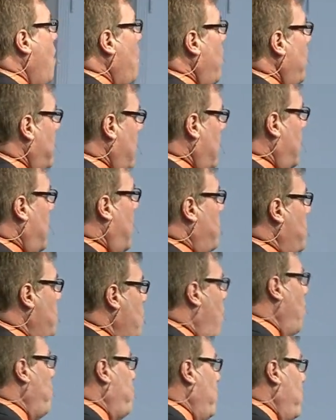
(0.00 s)
with the, up
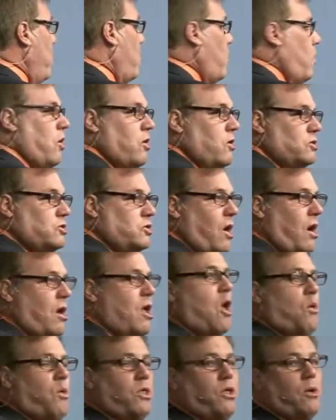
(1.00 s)
north where the Kurds are,
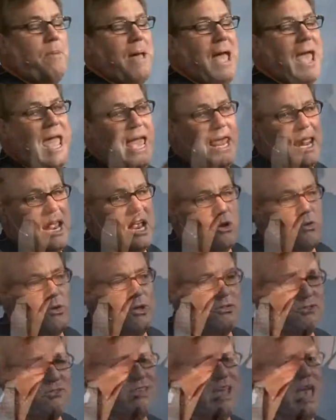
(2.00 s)
where they're beheading Christians.